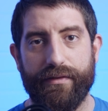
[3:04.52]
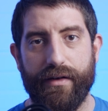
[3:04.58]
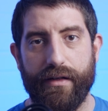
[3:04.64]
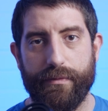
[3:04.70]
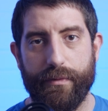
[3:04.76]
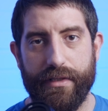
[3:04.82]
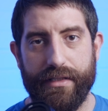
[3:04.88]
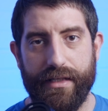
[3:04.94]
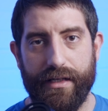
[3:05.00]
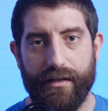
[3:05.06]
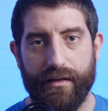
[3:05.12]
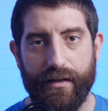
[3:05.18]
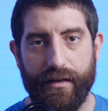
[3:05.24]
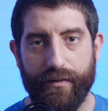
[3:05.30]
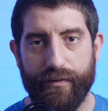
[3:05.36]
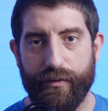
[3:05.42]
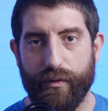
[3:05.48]
frames per second
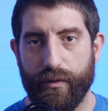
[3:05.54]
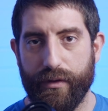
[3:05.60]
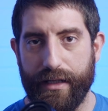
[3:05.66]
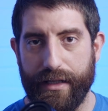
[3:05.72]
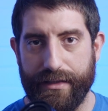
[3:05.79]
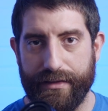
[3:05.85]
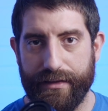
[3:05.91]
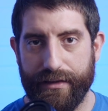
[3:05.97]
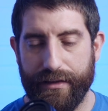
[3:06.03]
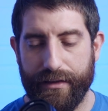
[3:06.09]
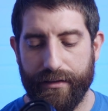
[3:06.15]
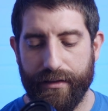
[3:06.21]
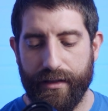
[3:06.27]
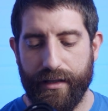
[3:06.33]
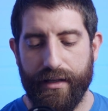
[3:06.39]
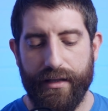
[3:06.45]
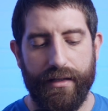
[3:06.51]
in full HD,
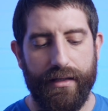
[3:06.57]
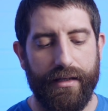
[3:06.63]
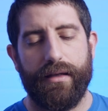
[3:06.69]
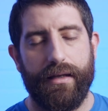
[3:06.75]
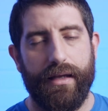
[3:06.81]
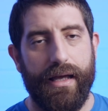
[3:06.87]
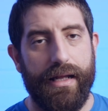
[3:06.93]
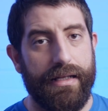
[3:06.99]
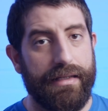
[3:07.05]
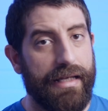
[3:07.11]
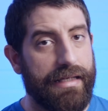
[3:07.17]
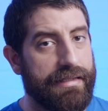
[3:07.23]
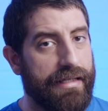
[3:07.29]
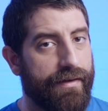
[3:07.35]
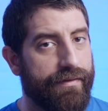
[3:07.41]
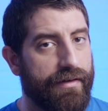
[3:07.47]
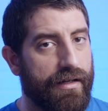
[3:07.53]
and it does
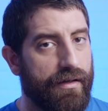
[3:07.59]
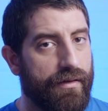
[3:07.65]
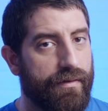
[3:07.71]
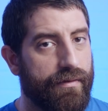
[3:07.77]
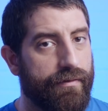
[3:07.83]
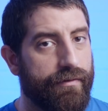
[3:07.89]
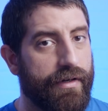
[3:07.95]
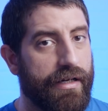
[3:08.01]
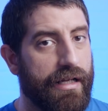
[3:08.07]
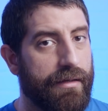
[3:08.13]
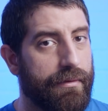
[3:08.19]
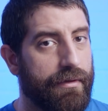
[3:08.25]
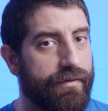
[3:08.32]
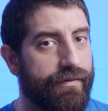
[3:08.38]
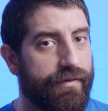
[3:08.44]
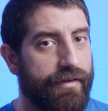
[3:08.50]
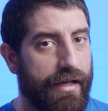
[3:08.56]
have now variable
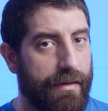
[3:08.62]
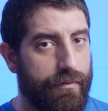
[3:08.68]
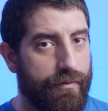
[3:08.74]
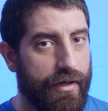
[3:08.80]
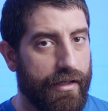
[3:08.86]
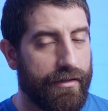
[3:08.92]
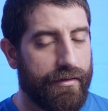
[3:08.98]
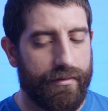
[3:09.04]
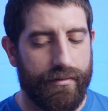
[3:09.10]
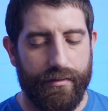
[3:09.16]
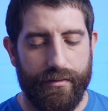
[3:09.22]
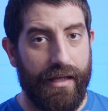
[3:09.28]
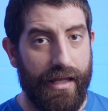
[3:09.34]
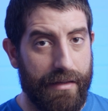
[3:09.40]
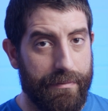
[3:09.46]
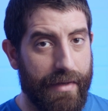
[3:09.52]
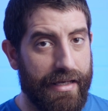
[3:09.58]
frame rate.
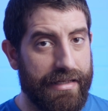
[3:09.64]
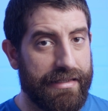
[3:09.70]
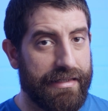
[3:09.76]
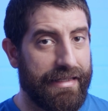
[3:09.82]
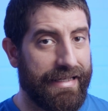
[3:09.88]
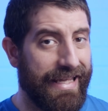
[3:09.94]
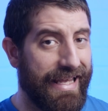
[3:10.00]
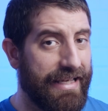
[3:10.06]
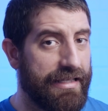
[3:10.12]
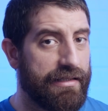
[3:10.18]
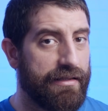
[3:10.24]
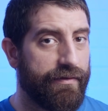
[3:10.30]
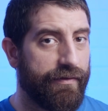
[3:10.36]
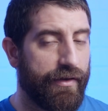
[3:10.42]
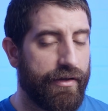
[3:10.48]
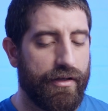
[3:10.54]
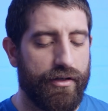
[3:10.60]
It makes it an
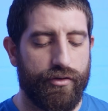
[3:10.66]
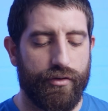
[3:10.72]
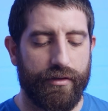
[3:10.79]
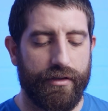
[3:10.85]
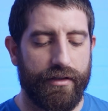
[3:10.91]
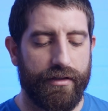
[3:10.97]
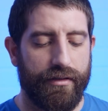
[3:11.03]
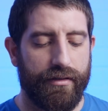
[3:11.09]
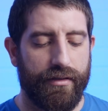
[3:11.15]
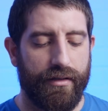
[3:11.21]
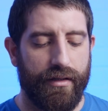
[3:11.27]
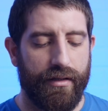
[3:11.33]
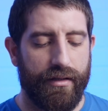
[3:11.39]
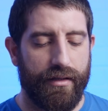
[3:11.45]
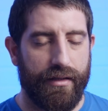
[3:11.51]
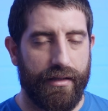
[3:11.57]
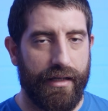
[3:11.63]
excellent video shooter
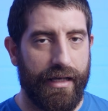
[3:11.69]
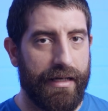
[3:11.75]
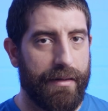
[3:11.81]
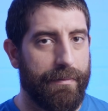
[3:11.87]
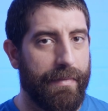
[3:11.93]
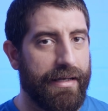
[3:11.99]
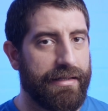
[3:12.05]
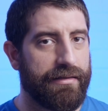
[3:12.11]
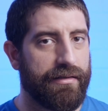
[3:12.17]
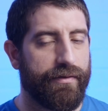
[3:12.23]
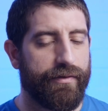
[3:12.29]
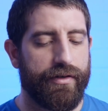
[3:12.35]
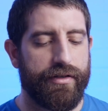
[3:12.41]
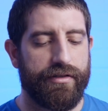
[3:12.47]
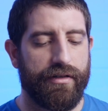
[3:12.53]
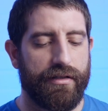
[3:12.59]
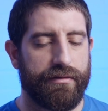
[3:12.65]
and a much tougher
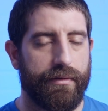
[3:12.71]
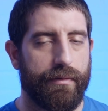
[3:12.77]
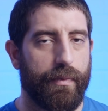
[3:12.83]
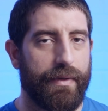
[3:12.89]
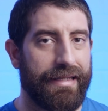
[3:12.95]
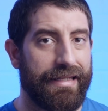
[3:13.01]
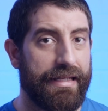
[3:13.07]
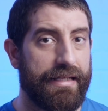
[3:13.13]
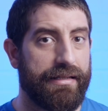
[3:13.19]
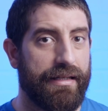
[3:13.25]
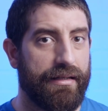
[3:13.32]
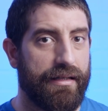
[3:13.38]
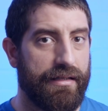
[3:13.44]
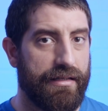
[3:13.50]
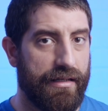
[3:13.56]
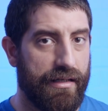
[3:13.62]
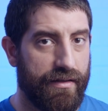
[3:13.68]
choice between this and the
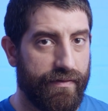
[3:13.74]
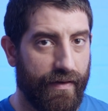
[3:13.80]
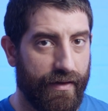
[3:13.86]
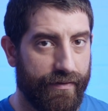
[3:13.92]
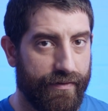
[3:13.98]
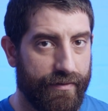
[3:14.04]
GH5.